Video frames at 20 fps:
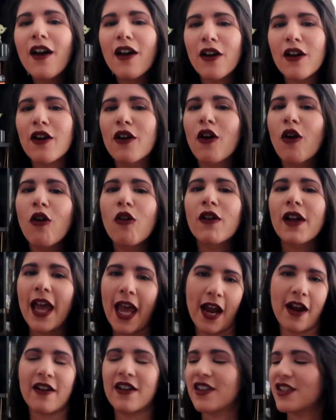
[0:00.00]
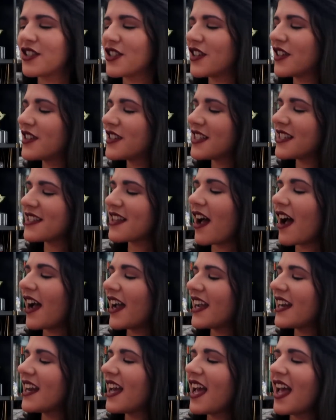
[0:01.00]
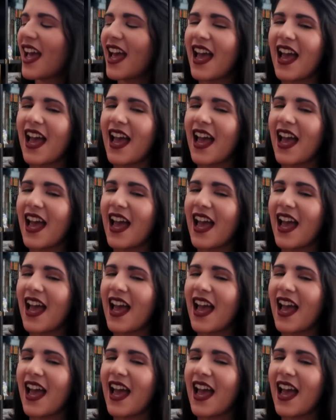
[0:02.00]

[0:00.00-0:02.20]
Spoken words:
her whole character design.